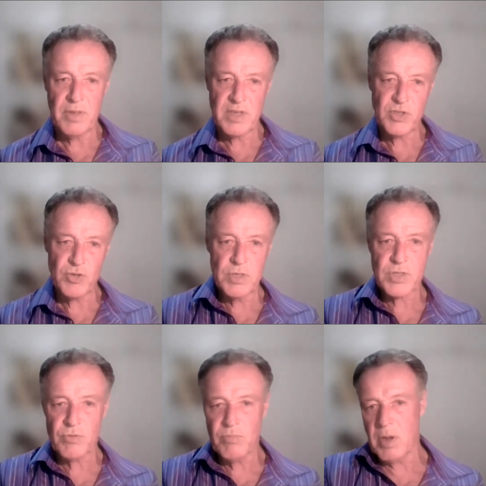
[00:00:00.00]
Their
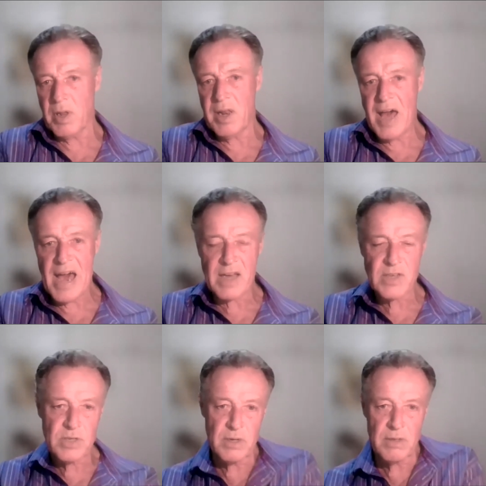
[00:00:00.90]
joints are really
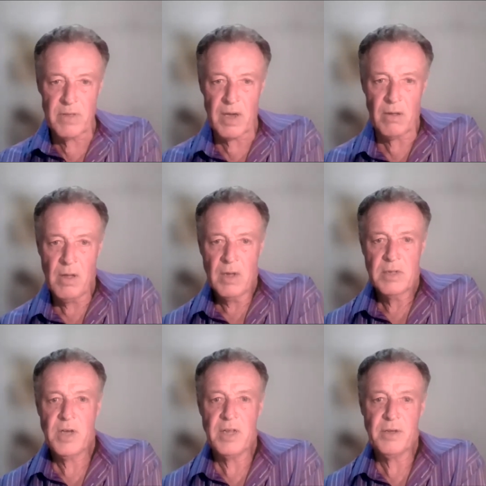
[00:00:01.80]
lax and they'll
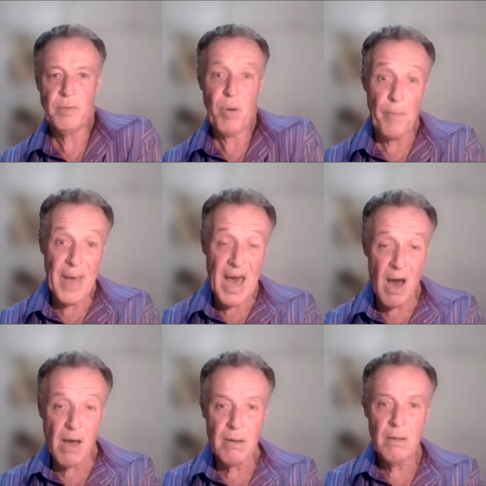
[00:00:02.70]
tend to pop
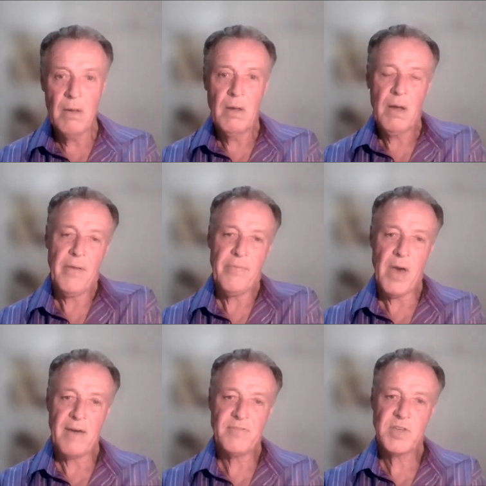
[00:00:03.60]
out, and
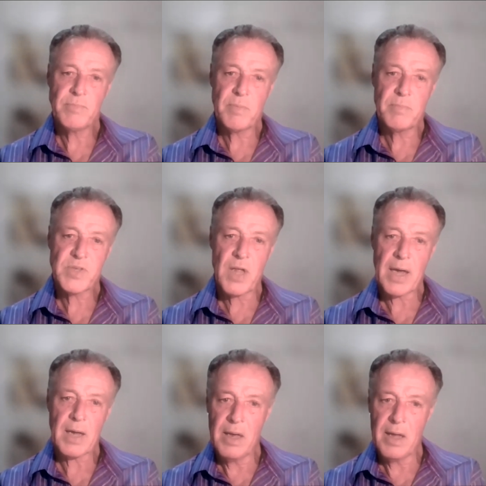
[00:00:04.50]
they have symptoms
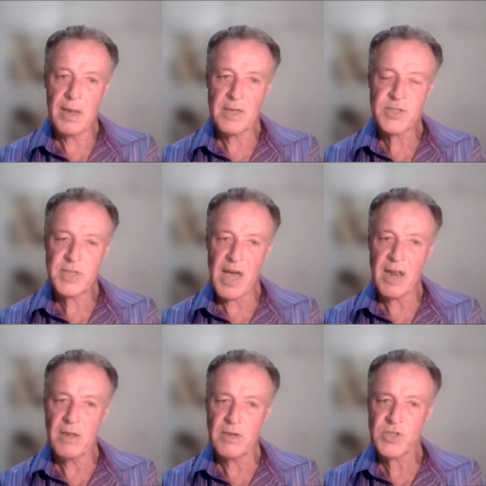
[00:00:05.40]
like
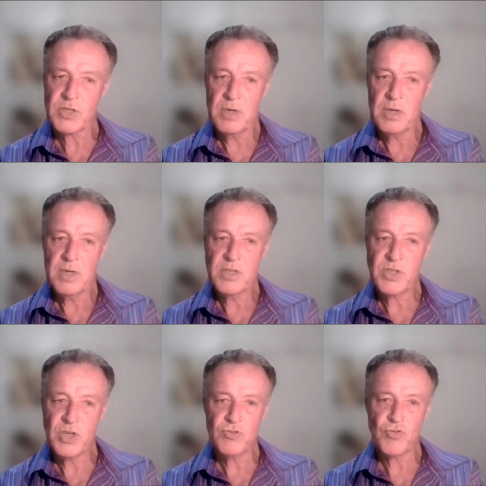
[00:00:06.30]
Ehlers-Danlos
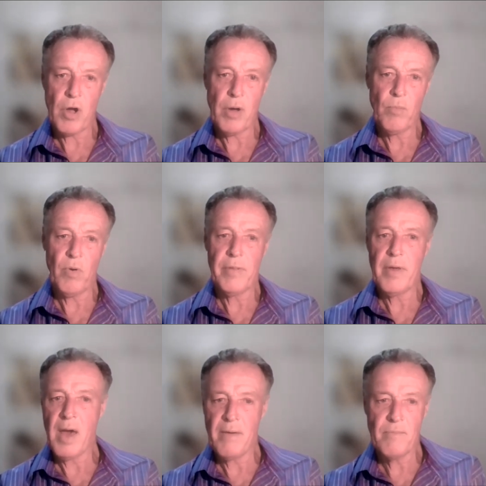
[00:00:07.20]
syndrome, where
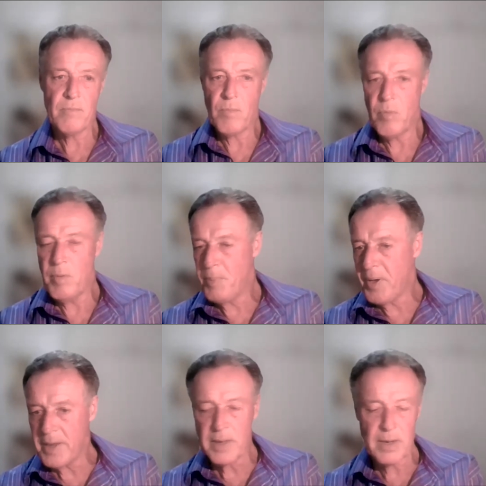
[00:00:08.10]
they
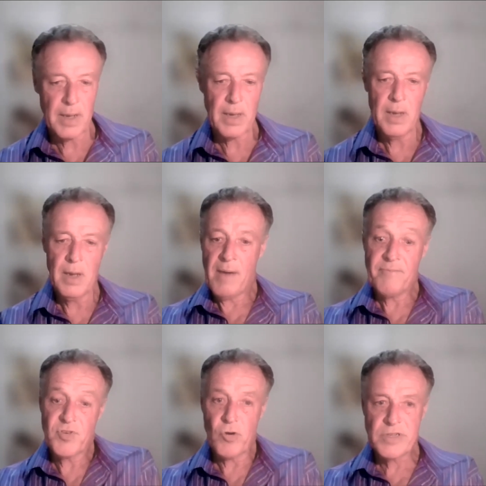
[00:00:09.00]
repeatedly
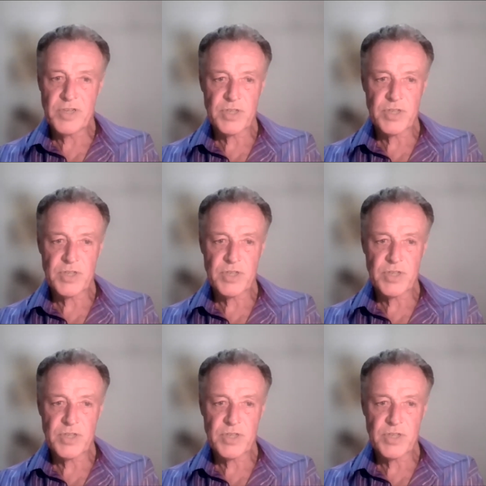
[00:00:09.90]
have joint